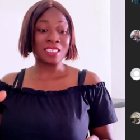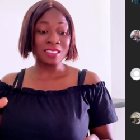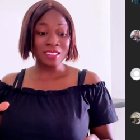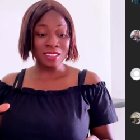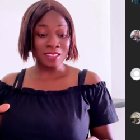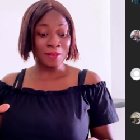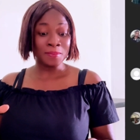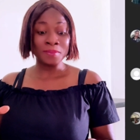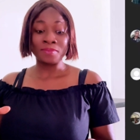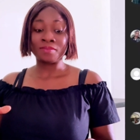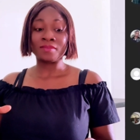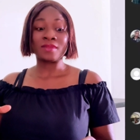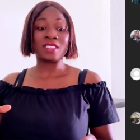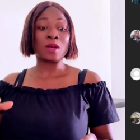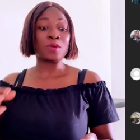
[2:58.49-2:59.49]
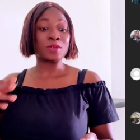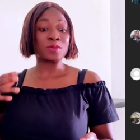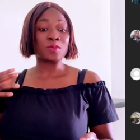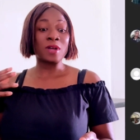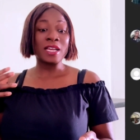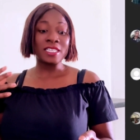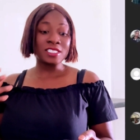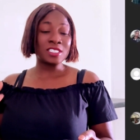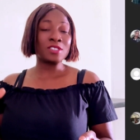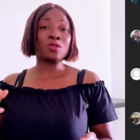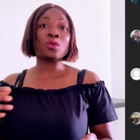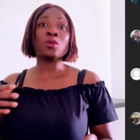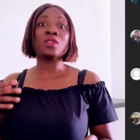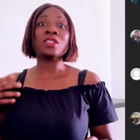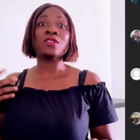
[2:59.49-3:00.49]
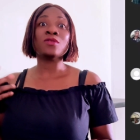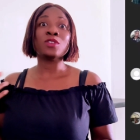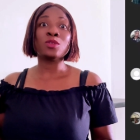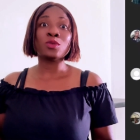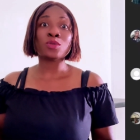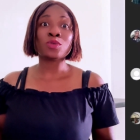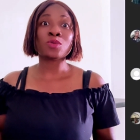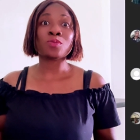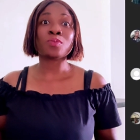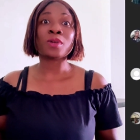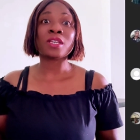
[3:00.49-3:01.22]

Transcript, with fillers: So if you don't get money as a man, hide your